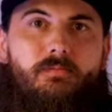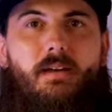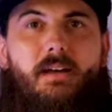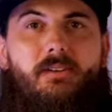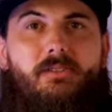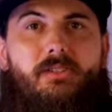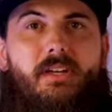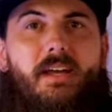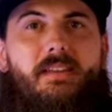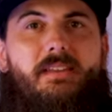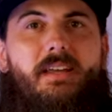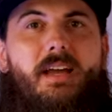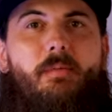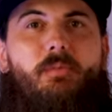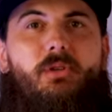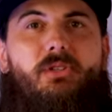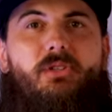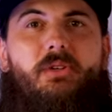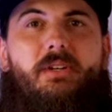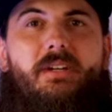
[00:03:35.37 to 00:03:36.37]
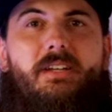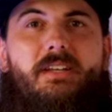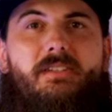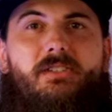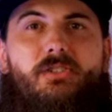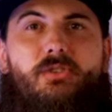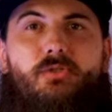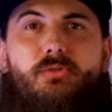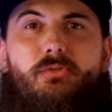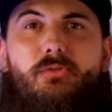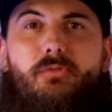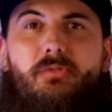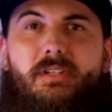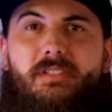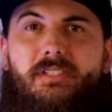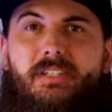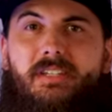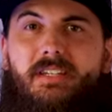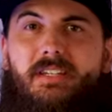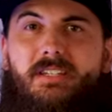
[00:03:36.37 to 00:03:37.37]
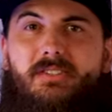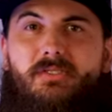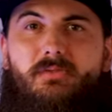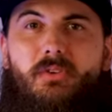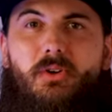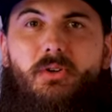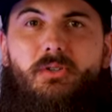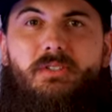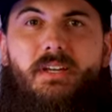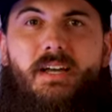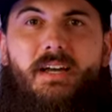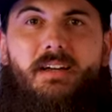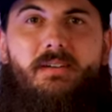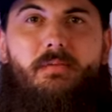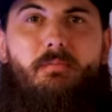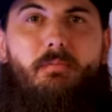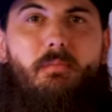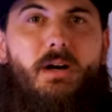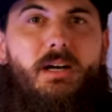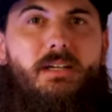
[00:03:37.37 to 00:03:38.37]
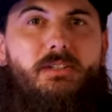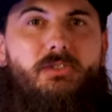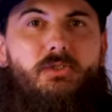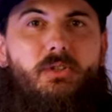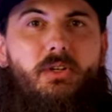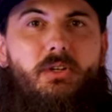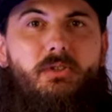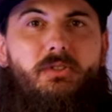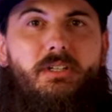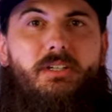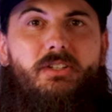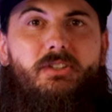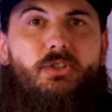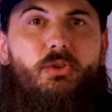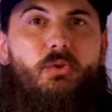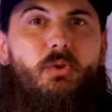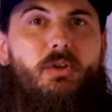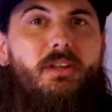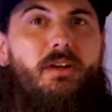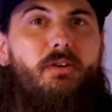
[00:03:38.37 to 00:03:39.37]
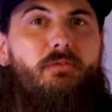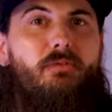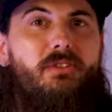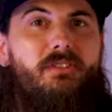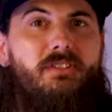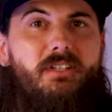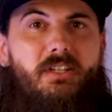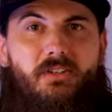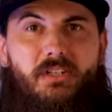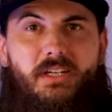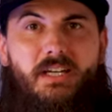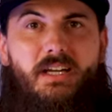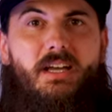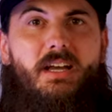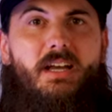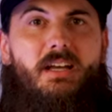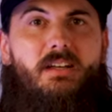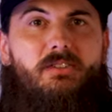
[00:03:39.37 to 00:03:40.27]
I also got the opportunity to visit these folks out in Montrose and tour their facility,